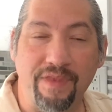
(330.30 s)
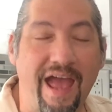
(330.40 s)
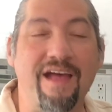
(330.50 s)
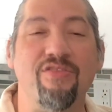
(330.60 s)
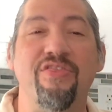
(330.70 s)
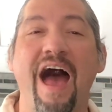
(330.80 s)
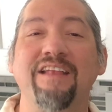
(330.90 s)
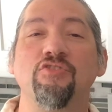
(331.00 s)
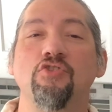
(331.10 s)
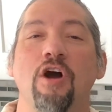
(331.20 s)
And
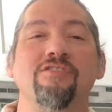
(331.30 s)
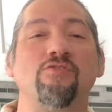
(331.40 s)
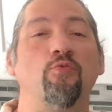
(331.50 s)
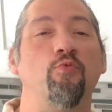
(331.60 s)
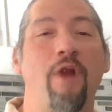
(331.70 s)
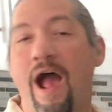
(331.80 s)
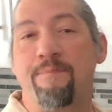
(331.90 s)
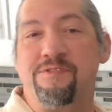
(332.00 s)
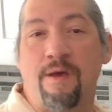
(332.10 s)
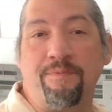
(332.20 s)
that just
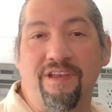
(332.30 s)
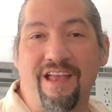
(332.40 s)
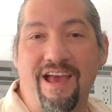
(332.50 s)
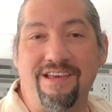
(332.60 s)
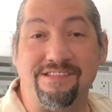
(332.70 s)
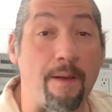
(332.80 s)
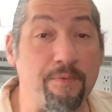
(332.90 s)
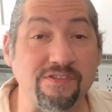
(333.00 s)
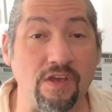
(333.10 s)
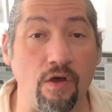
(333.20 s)
wraps up today's
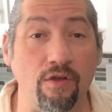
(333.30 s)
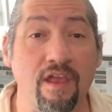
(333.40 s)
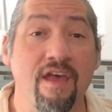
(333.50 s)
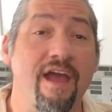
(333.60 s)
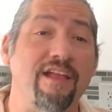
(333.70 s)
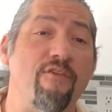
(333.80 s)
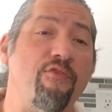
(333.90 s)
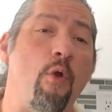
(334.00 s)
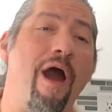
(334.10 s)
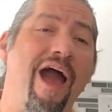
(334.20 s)
episode. And if
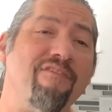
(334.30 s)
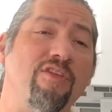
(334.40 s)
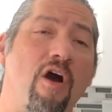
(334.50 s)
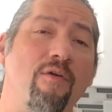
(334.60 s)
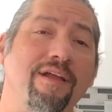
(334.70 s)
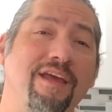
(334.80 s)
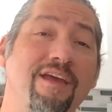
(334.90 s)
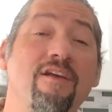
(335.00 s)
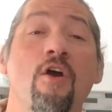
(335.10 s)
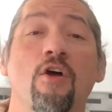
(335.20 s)
you haven't
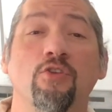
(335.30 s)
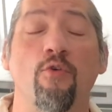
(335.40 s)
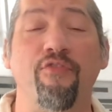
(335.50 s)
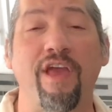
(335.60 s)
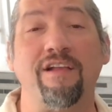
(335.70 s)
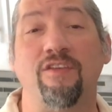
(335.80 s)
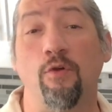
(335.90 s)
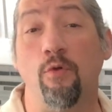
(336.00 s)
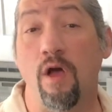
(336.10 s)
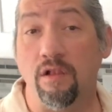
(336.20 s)
already, don't forget
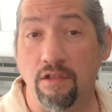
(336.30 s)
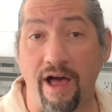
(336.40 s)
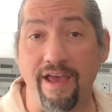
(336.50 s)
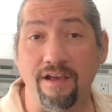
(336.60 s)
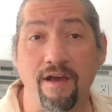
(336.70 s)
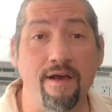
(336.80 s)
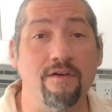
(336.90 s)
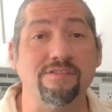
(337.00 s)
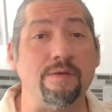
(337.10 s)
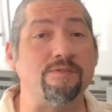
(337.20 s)
to like,
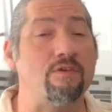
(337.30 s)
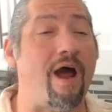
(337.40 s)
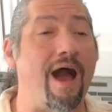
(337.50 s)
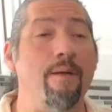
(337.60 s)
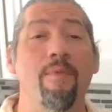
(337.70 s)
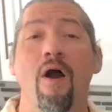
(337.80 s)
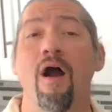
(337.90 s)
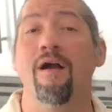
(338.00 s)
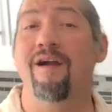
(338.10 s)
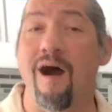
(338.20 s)
subscribe,
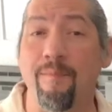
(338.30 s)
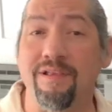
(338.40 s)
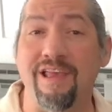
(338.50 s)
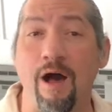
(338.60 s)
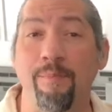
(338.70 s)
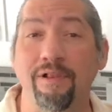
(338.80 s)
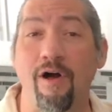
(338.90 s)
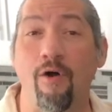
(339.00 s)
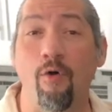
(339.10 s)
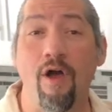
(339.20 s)
Comment down
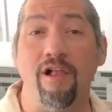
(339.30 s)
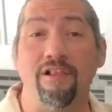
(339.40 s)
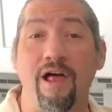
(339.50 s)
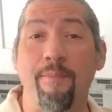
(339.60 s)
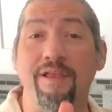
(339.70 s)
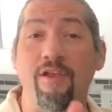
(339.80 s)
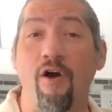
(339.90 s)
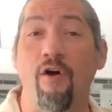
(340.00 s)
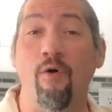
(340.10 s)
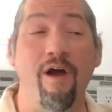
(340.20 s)
below, let me
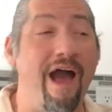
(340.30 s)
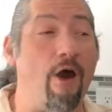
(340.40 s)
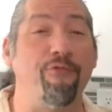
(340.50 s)
know how